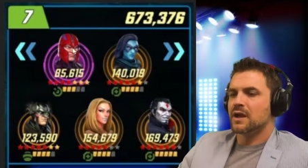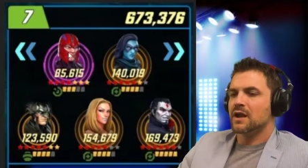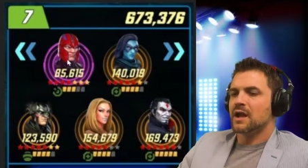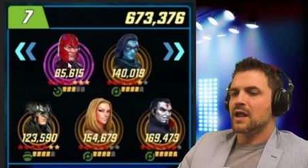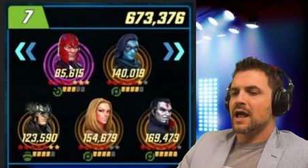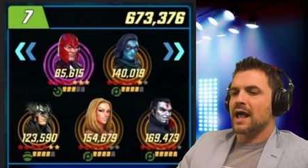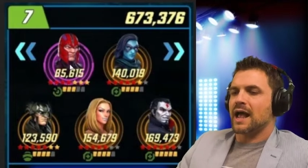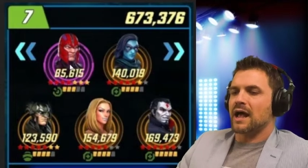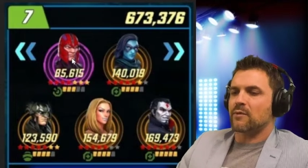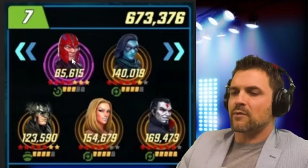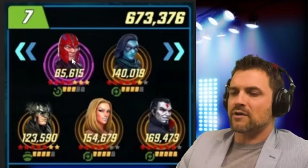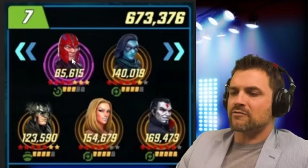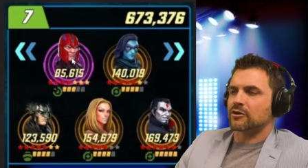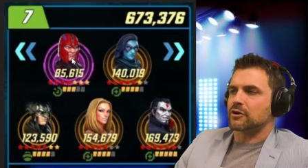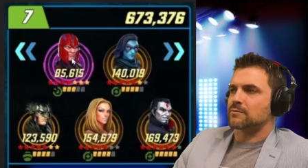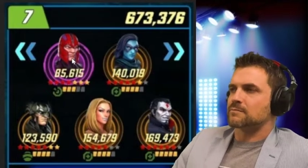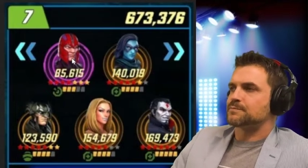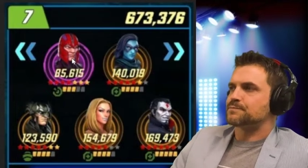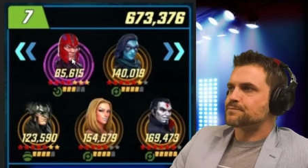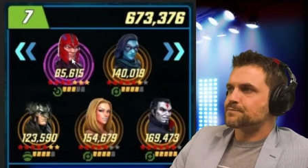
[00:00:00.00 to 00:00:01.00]

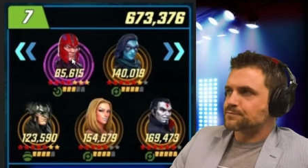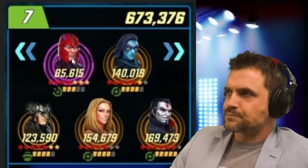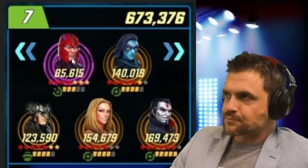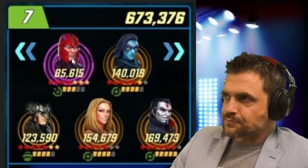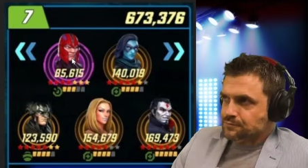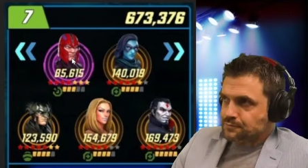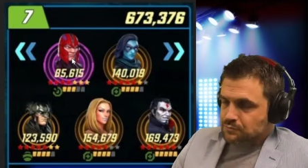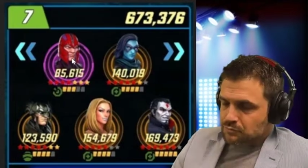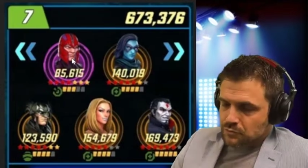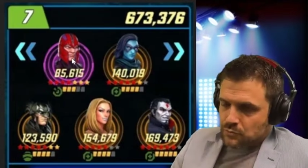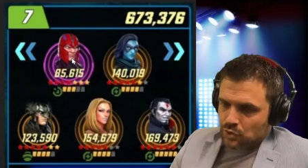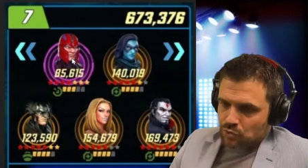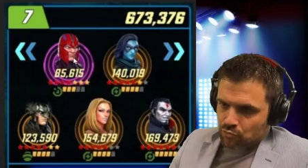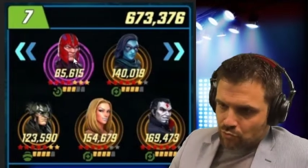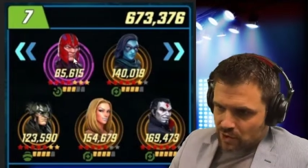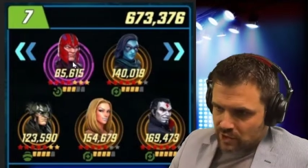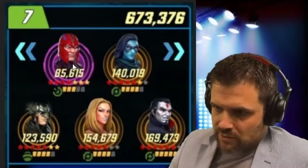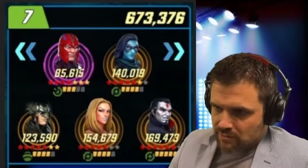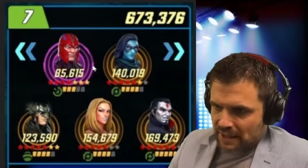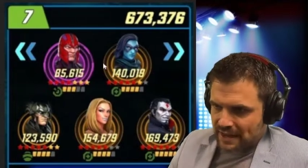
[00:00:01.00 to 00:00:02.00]
However,
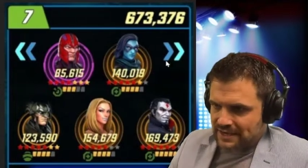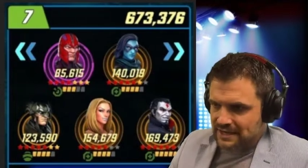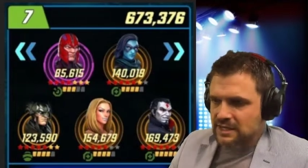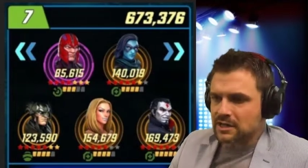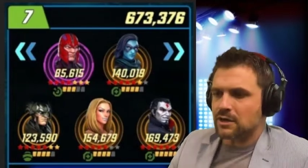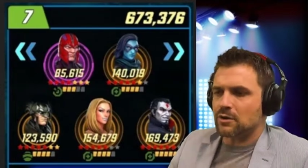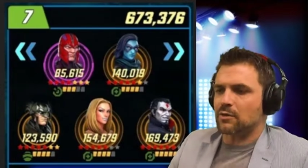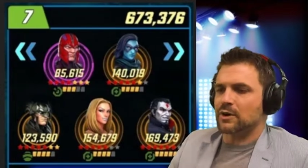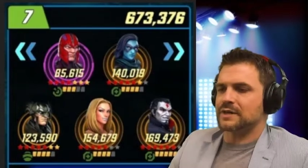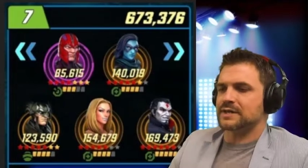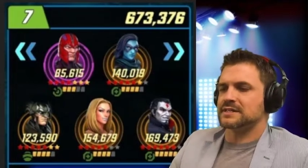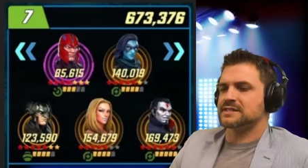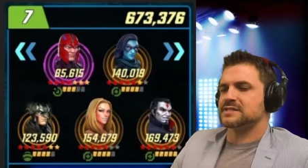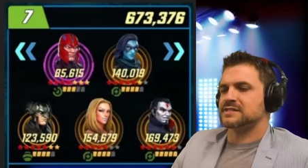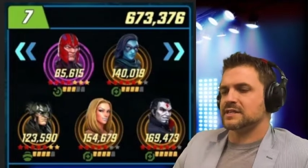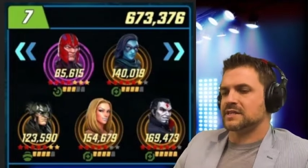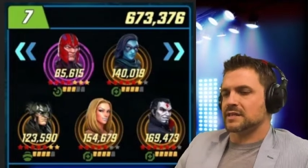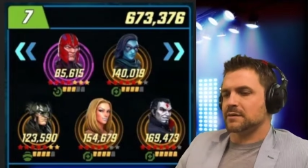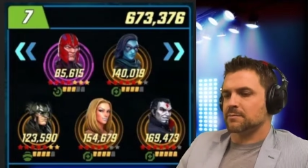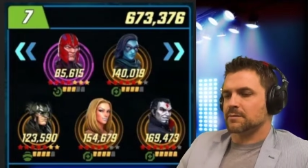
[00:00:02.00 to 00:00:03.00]
running Magneto on this
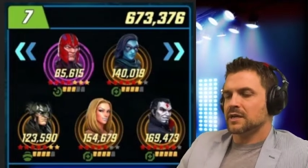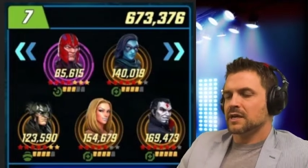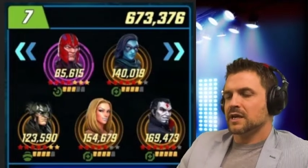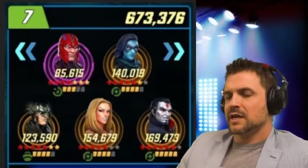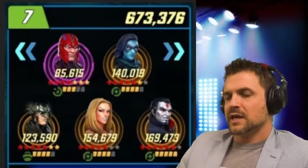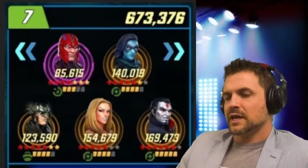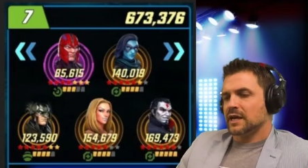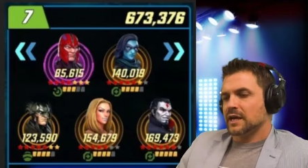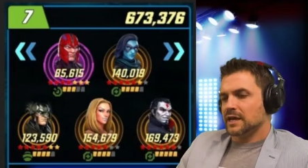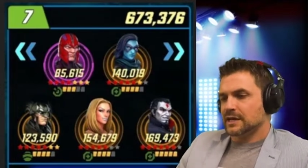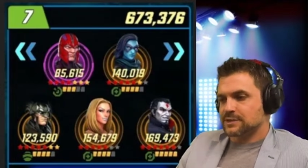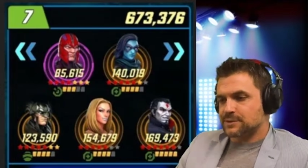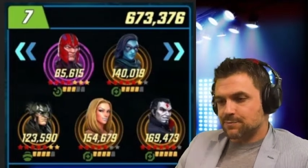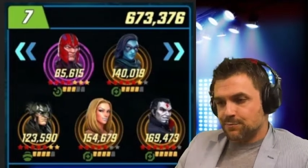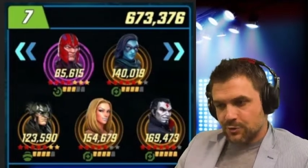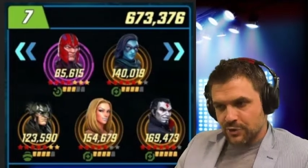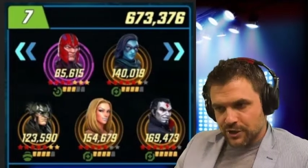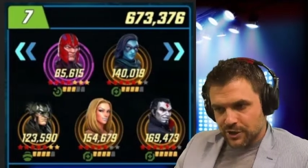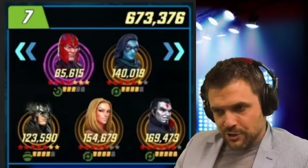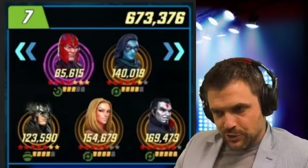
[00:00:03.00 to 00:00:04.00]
team is
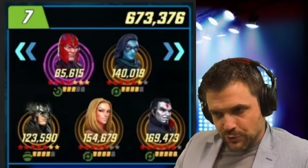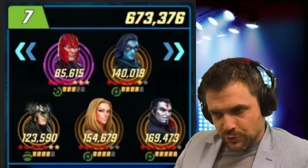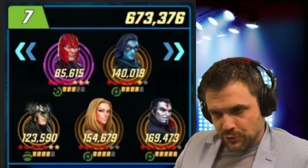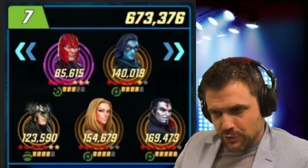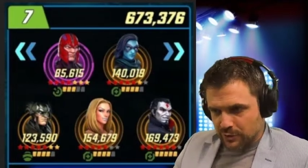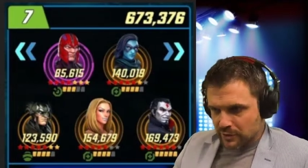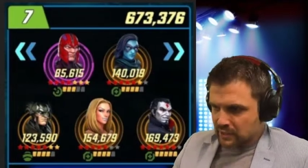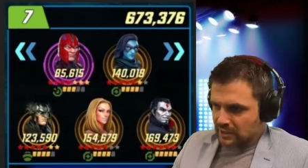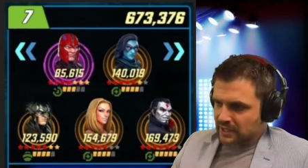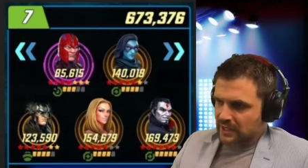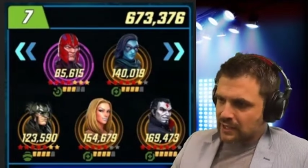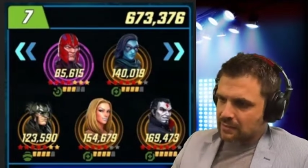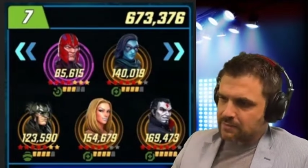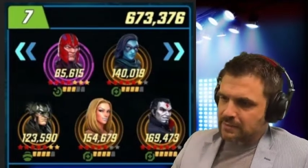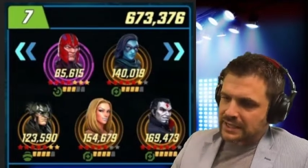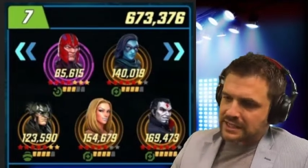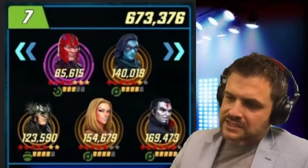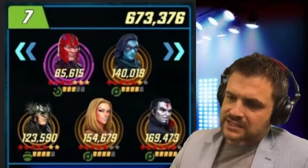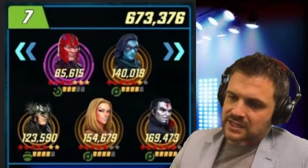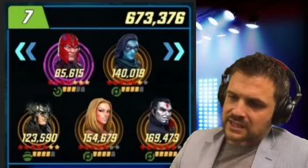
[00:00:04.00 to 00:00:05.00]
pretty cool. It
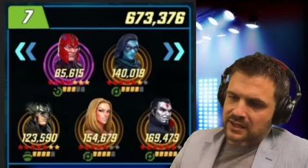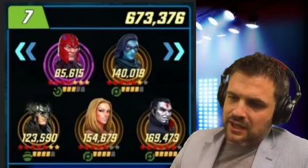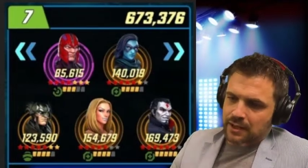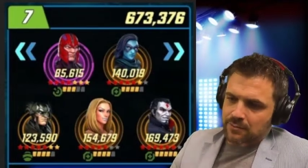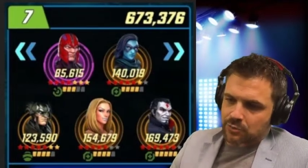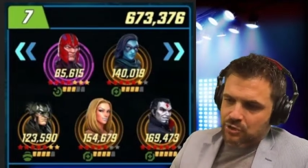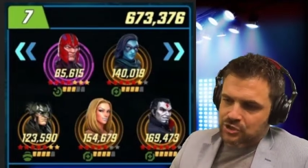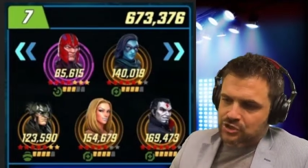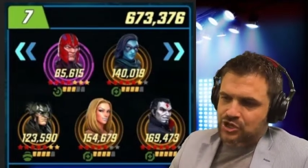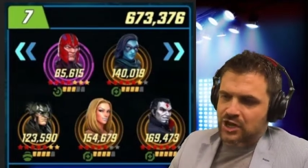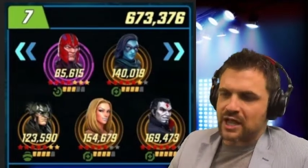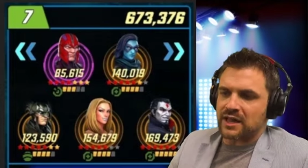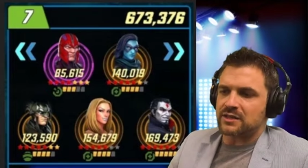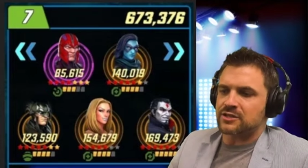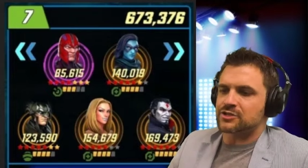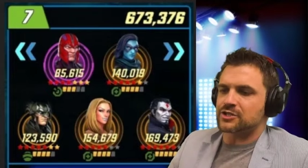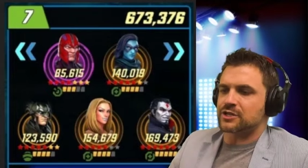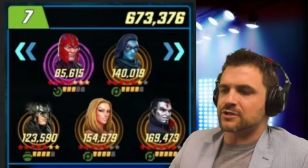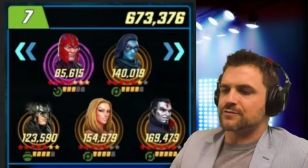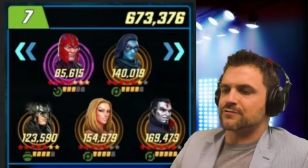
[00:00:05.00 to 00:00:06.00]
makes it a lot more
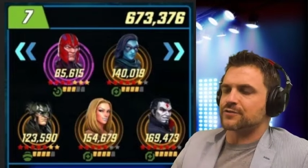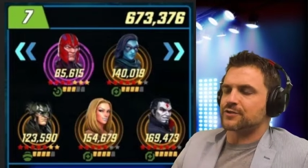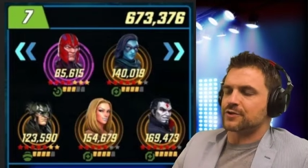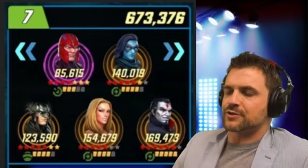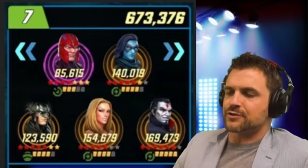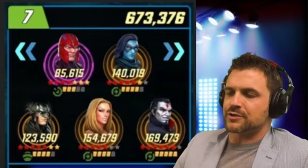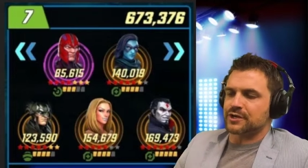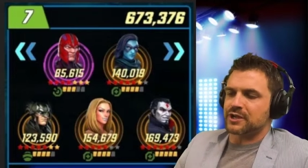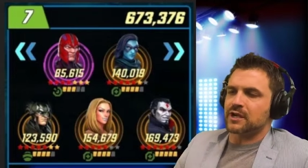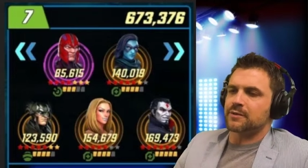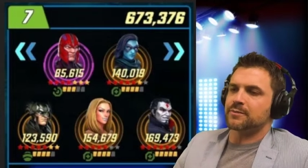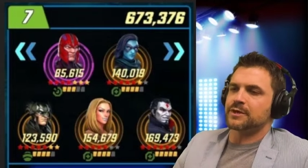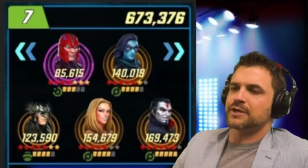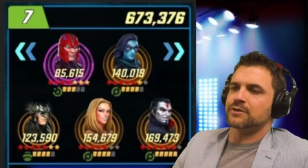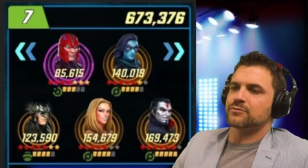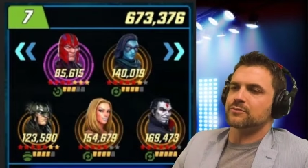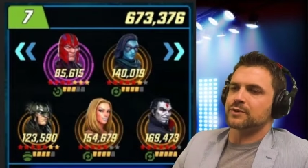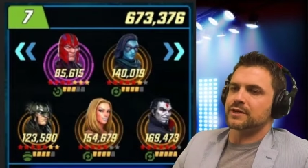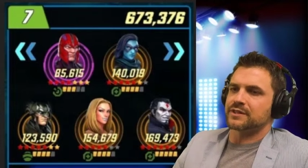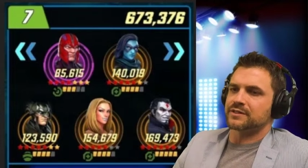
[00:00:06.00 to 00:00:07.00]
challenging for you to come
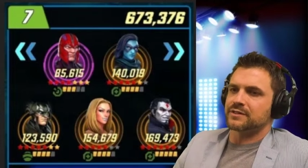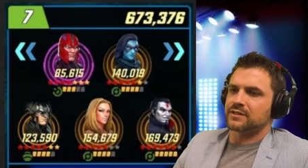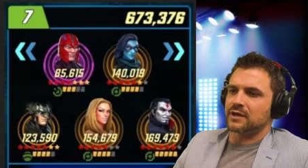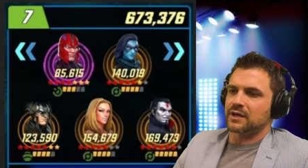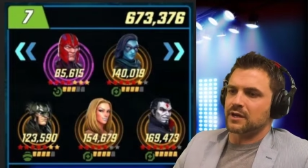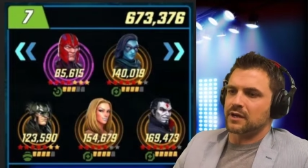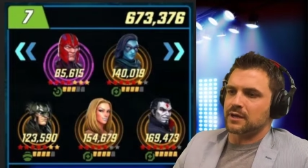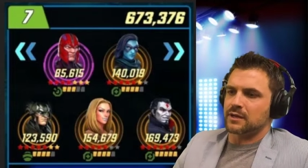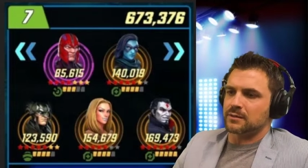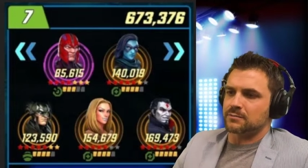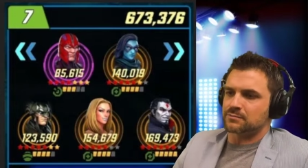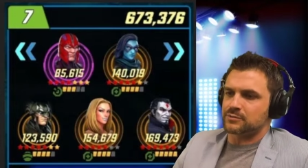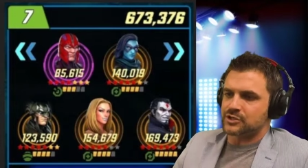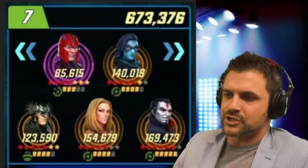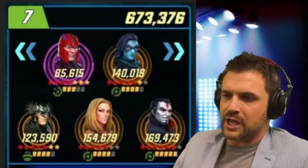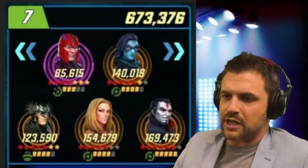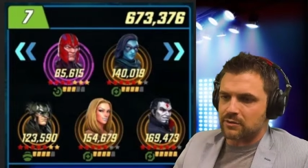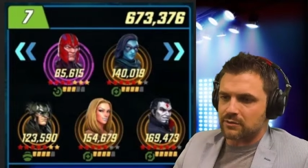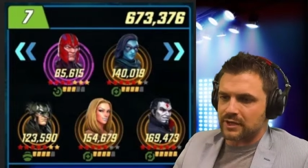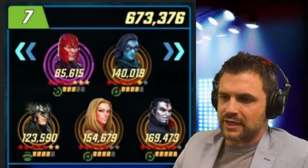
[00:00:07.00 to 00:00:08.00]
in with
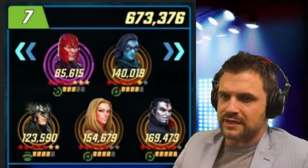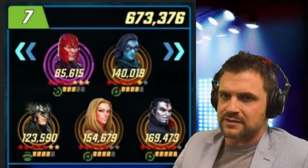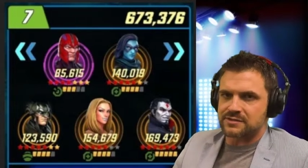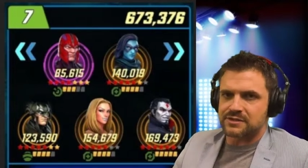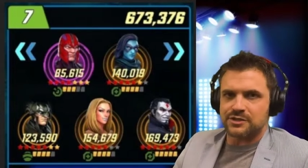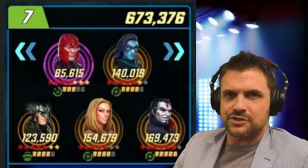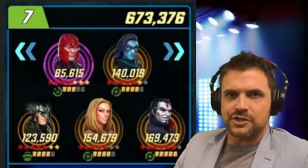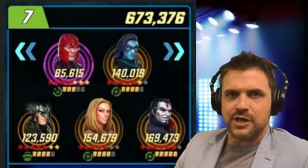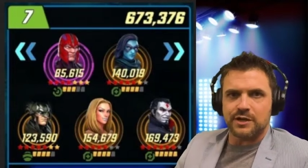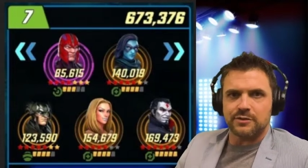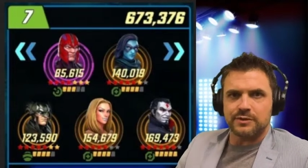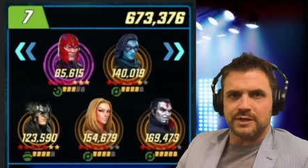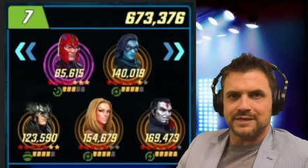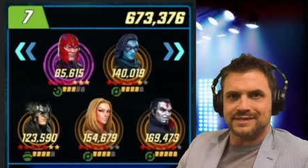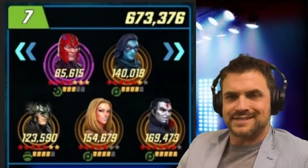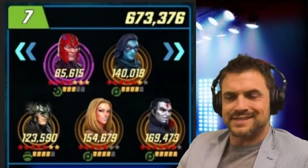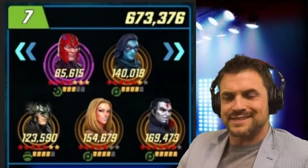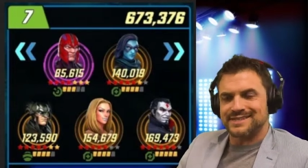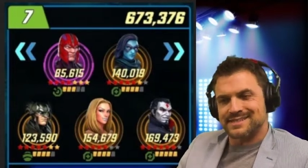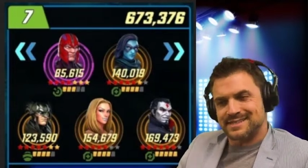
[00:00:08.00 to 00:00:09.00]
Shadowlands.
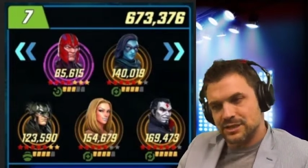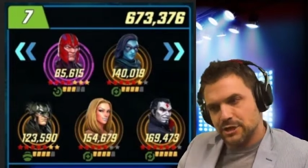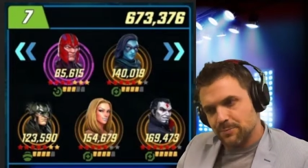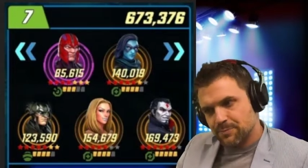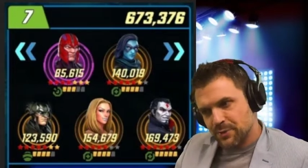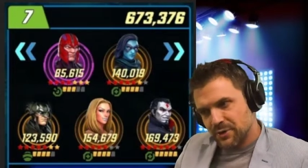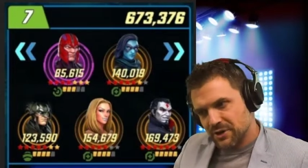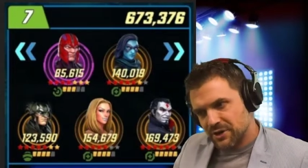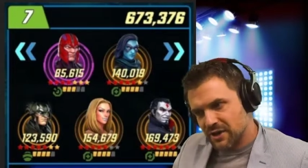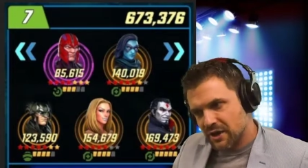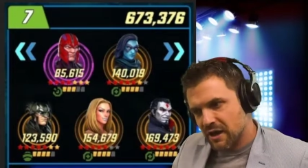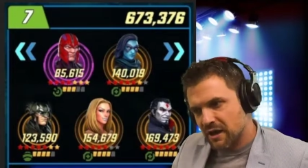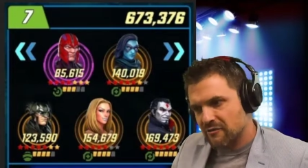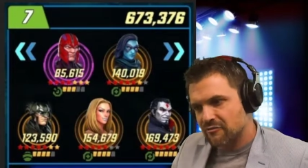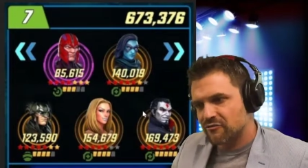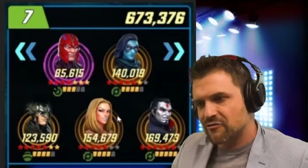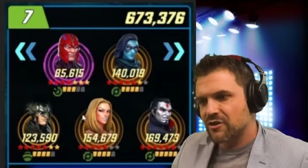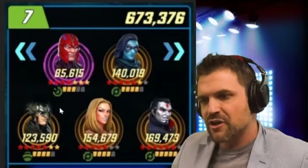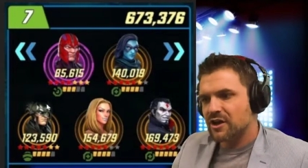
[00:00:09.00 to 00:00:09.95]
Shadowlands can still pull it off.